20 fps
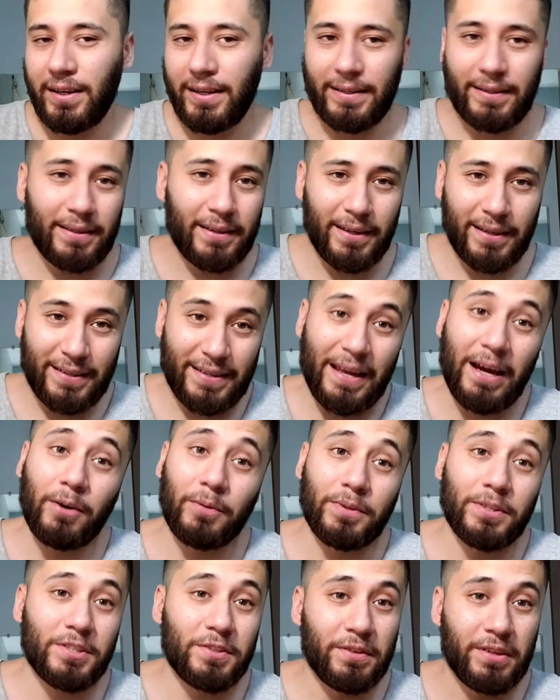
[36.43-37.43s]
I, I
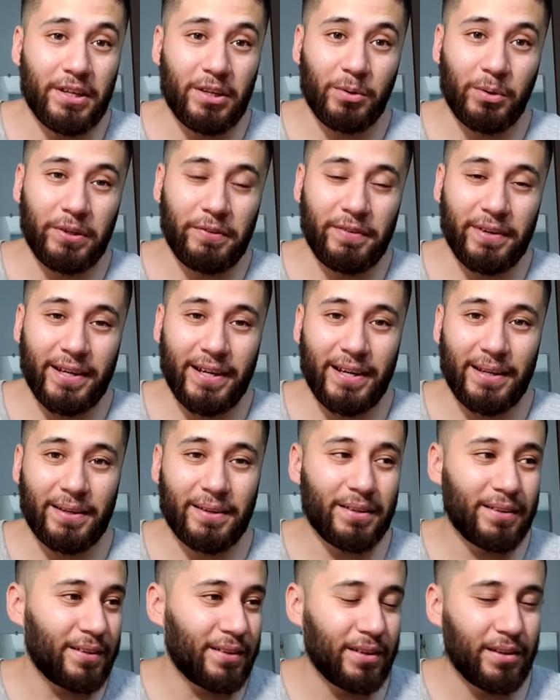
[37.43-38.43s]
doubt this video will even get
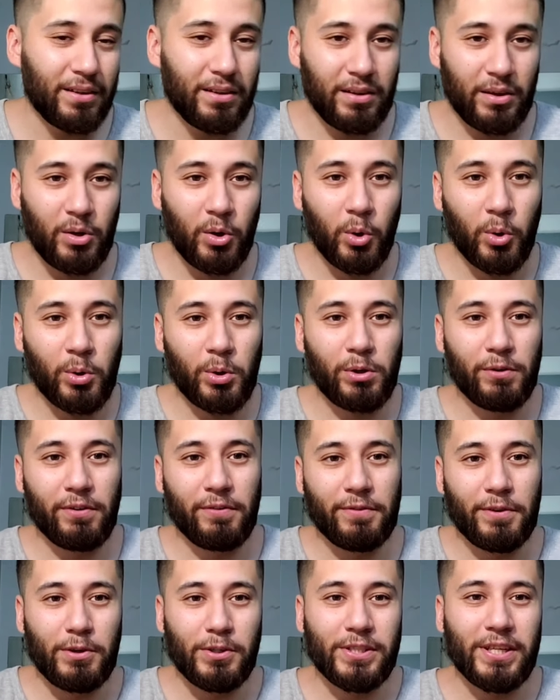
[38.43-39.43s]
a quarter of
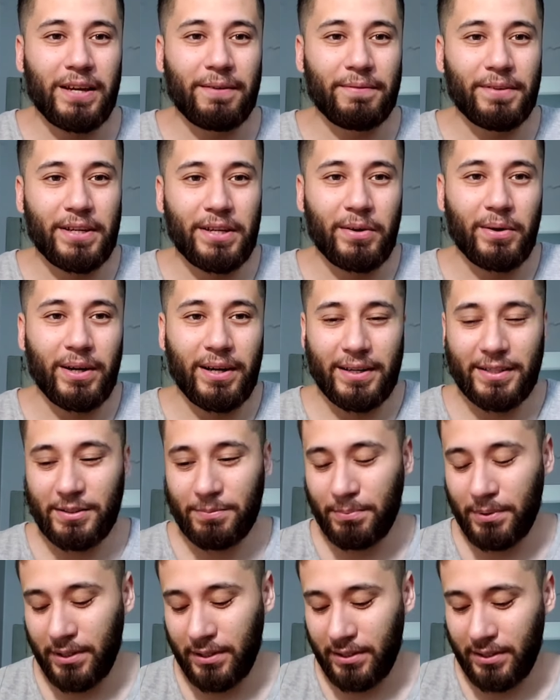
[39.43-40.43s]
the views that video
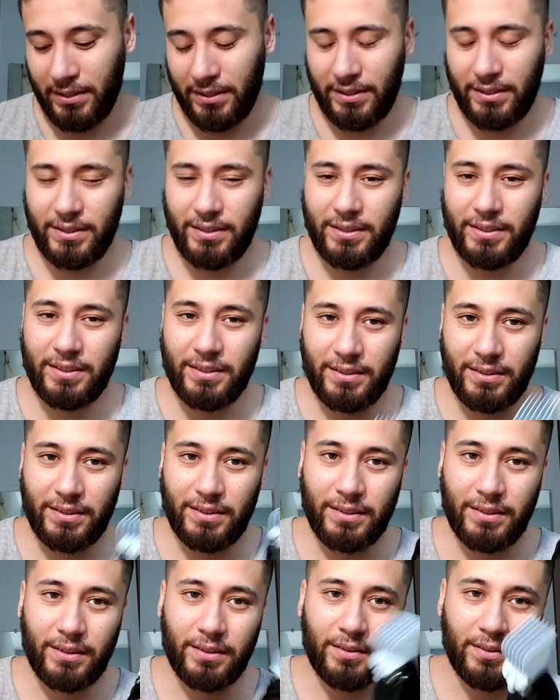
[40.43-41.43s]
has, but uh,
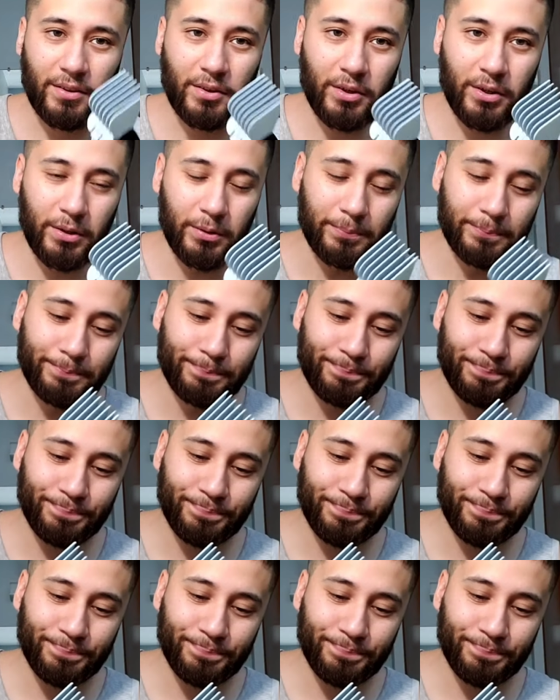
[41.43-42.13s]
you know,